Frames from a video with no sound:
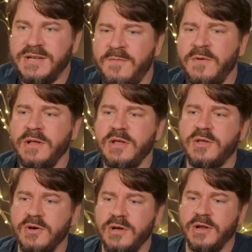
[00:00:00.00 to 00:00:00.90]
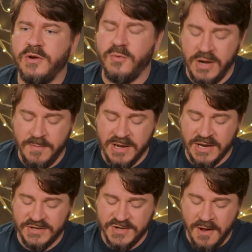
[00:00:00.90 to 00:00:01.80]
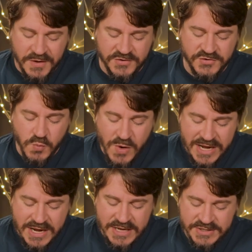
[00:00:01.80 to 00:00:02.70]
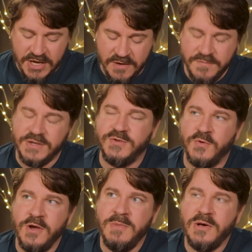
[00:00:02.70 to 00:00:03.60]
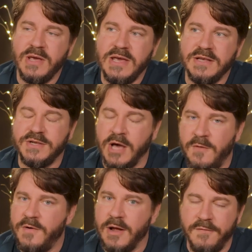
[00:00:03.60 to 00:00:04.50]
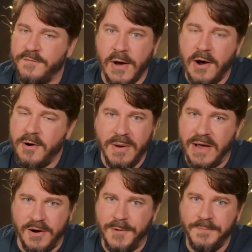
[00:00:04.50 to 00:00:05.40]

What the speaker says: Definitely good creaminess. The sweetness of the soy milk is covered up far better